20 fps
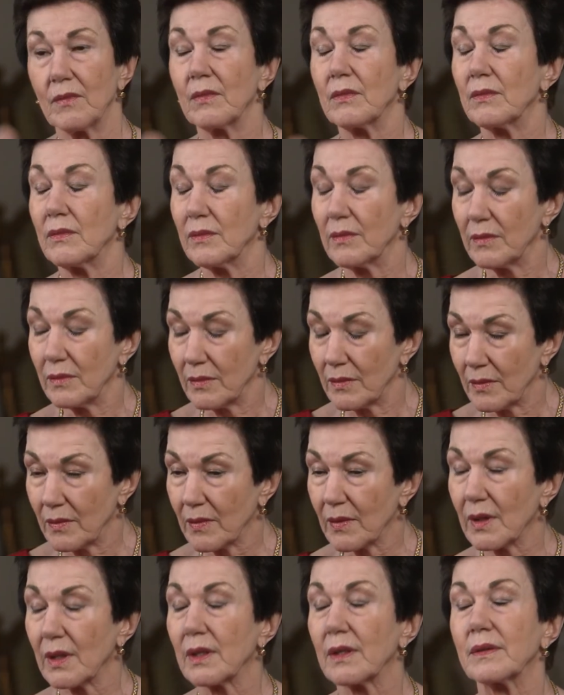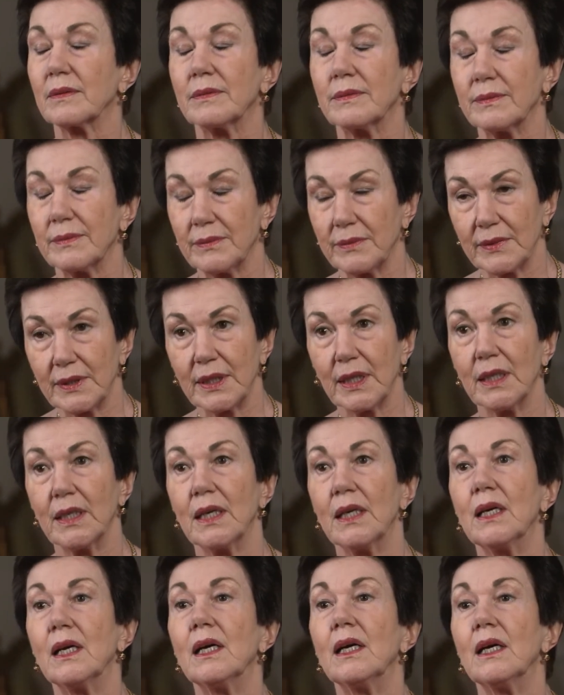Afghanistan,
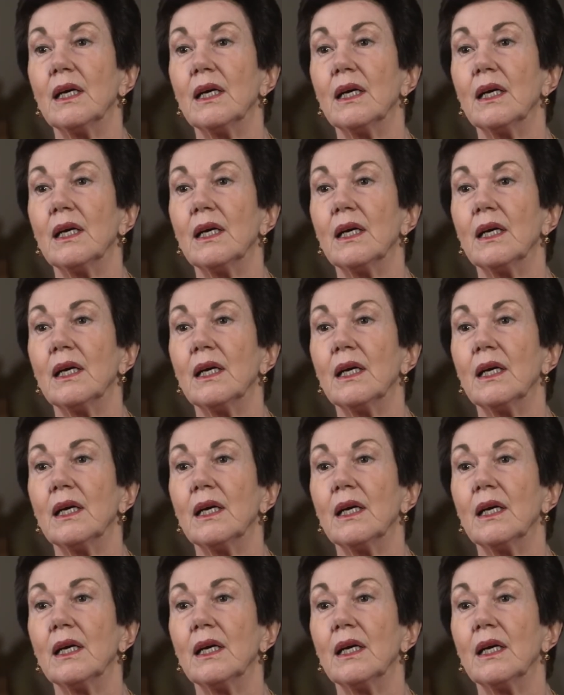and as you